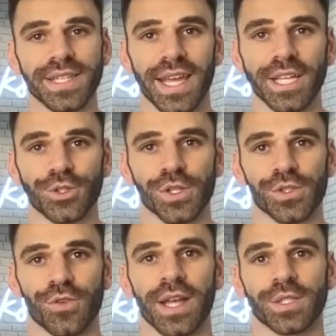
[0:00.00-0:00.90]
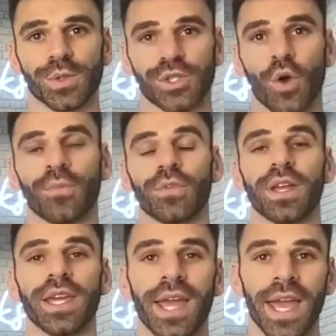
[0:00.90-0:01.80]
in interest rates, which
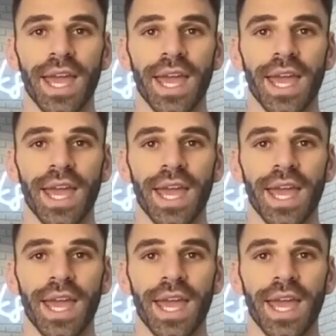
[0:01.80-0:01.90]
hopefully,